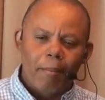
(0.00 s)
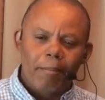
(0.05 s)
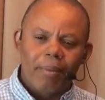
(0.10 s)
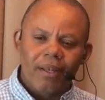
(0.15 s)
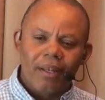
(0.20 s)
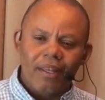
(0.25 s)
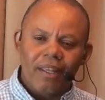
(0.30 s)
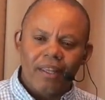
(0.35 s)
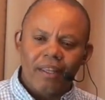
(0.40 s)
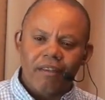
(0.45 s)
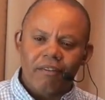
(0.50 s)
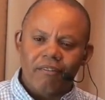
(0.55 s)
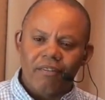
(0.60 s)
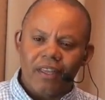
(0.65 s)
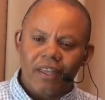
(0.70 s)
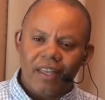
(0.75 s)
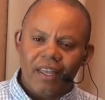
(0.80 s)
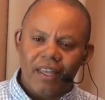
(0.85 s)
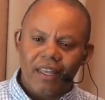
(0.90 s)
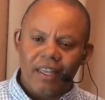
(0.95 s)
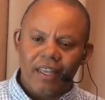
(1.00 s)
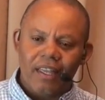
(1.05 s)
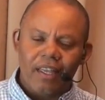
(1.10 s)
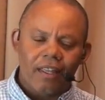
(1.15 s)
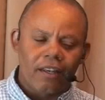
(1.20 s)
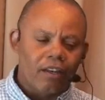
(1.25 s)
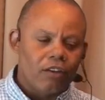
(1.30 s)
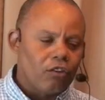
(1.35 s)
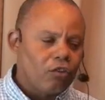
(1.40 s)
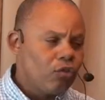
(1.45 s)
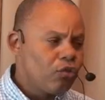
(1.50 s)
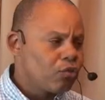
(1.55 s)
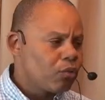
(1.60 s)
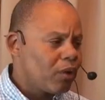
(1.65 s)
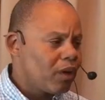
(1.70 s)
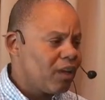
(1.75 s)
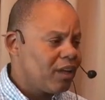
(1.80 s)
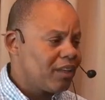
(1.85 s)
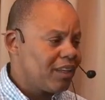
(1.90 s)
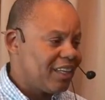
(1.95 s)
believe in
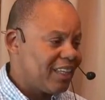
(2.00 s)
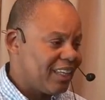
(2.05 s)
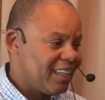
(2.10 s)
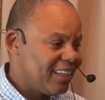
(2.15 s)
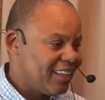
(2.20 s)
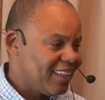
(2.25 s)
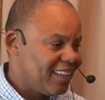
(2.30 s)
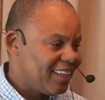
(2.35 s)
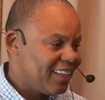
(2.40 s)
neutrality.